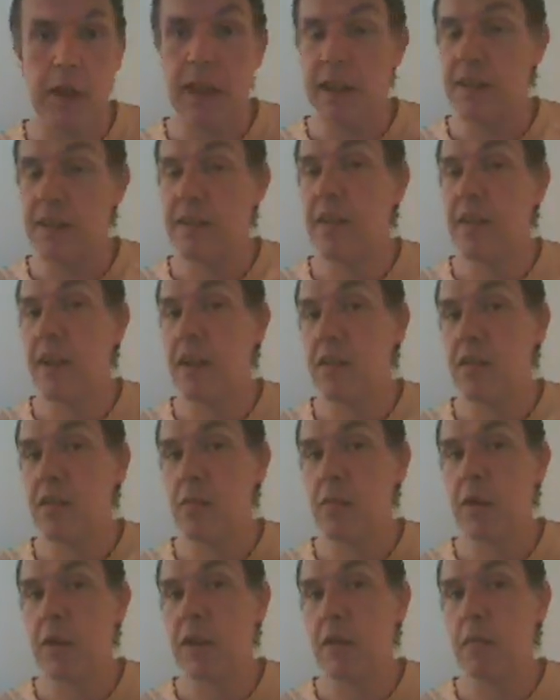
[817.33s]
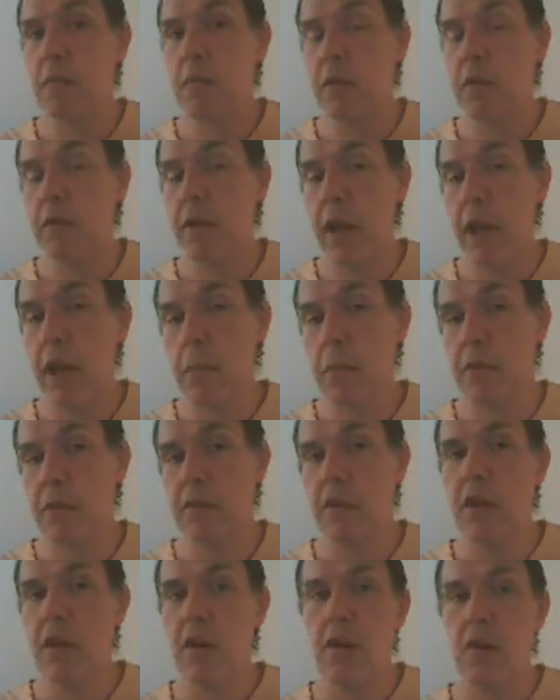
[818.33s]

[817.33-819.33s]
and that's when it will happen.